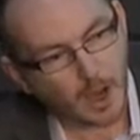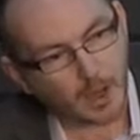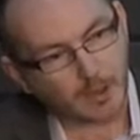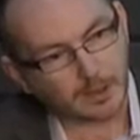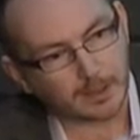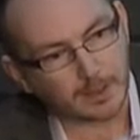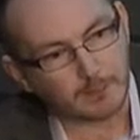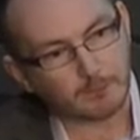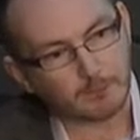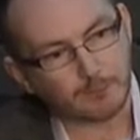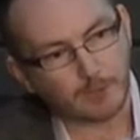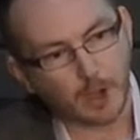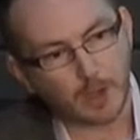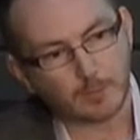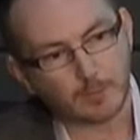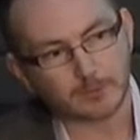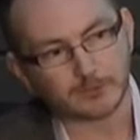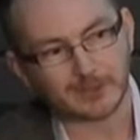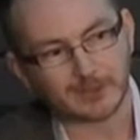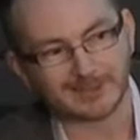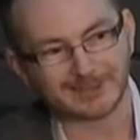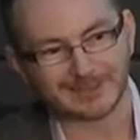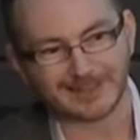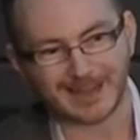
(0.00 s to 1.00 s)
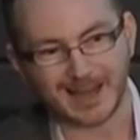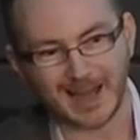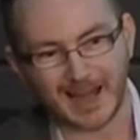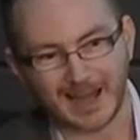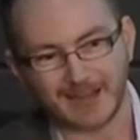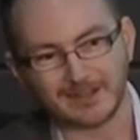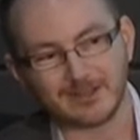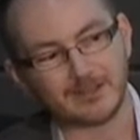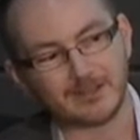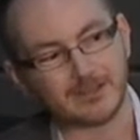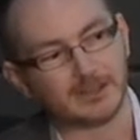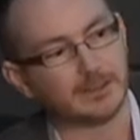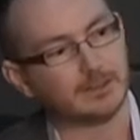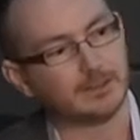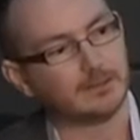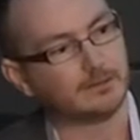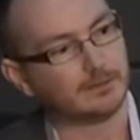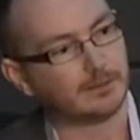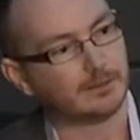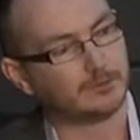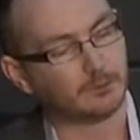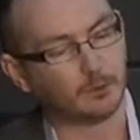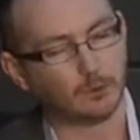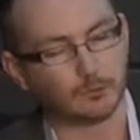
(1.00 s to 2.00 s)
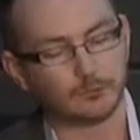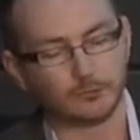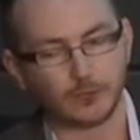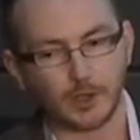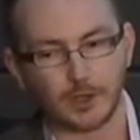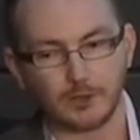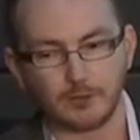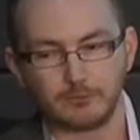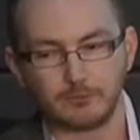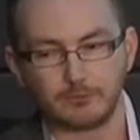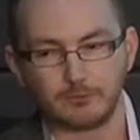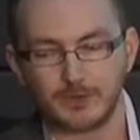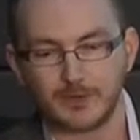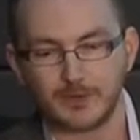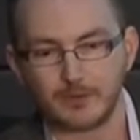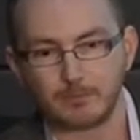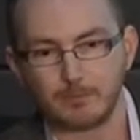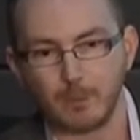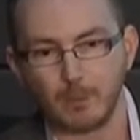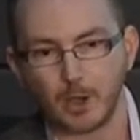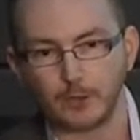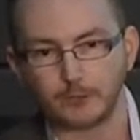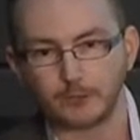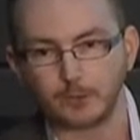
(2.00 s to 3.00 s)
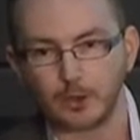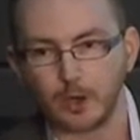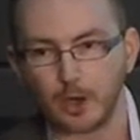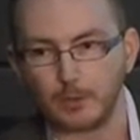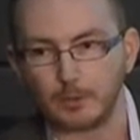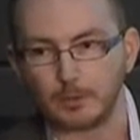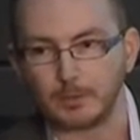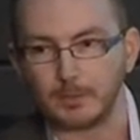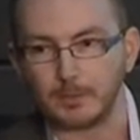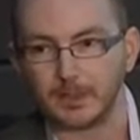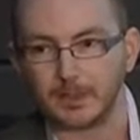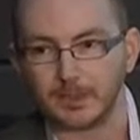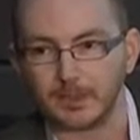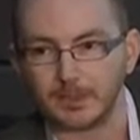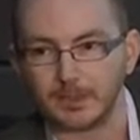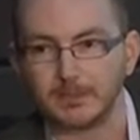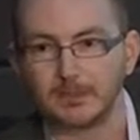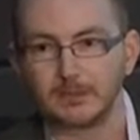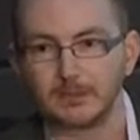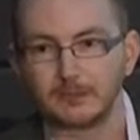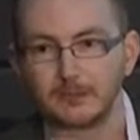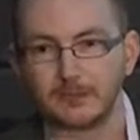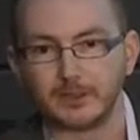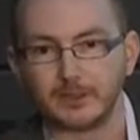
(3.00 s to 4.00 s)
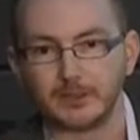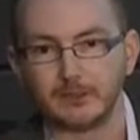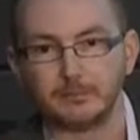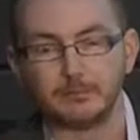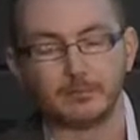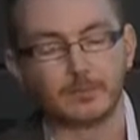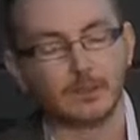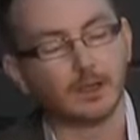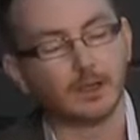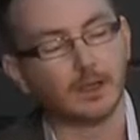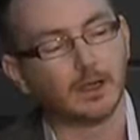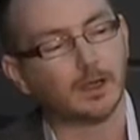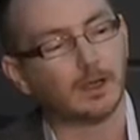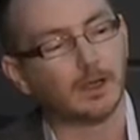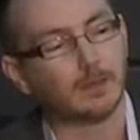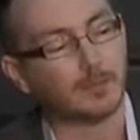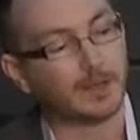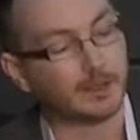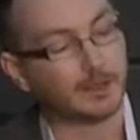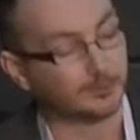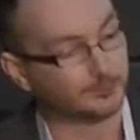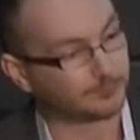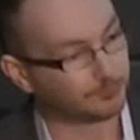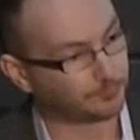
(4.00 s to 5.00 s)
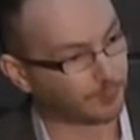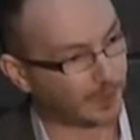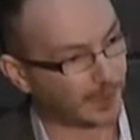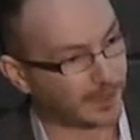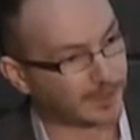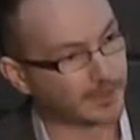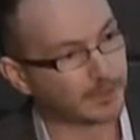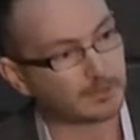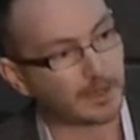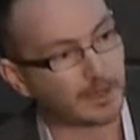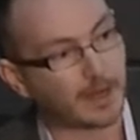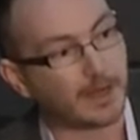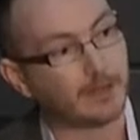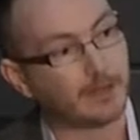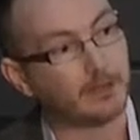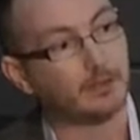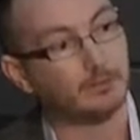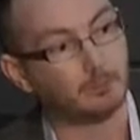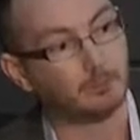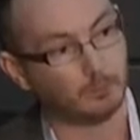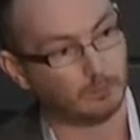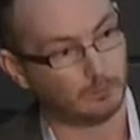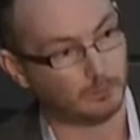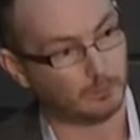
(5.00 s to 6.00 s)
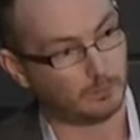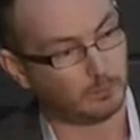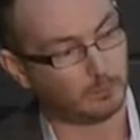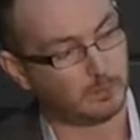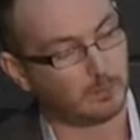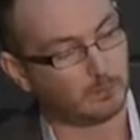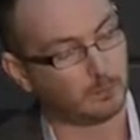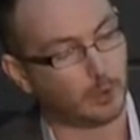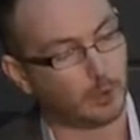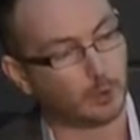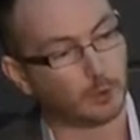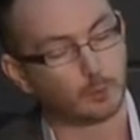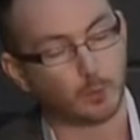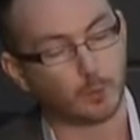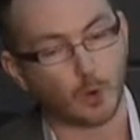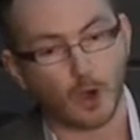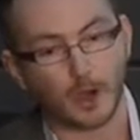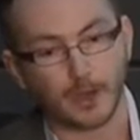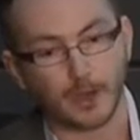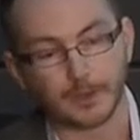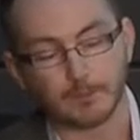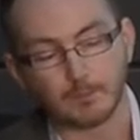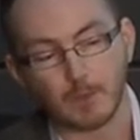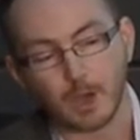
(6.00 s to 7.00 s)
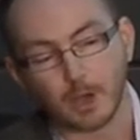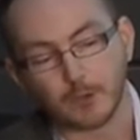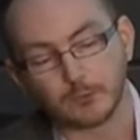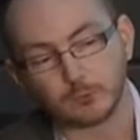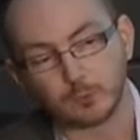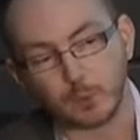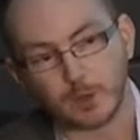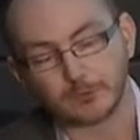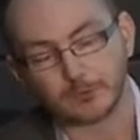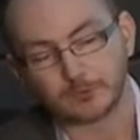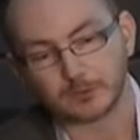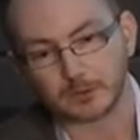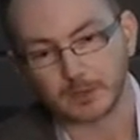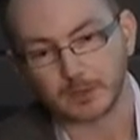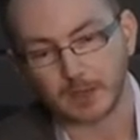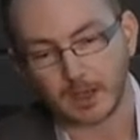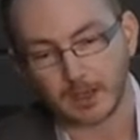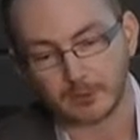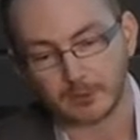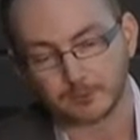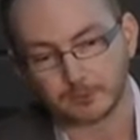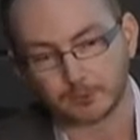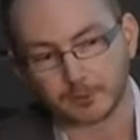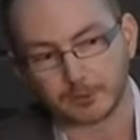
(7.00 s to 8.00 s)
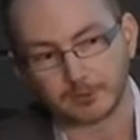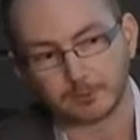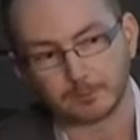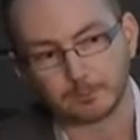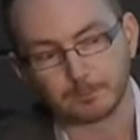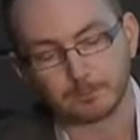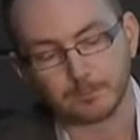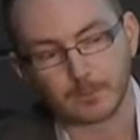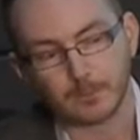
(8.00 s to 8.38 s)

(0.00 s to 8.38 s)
Lymphomas as an entity is also the fifth most common malignancy in Australia and worldwide in most Western countries.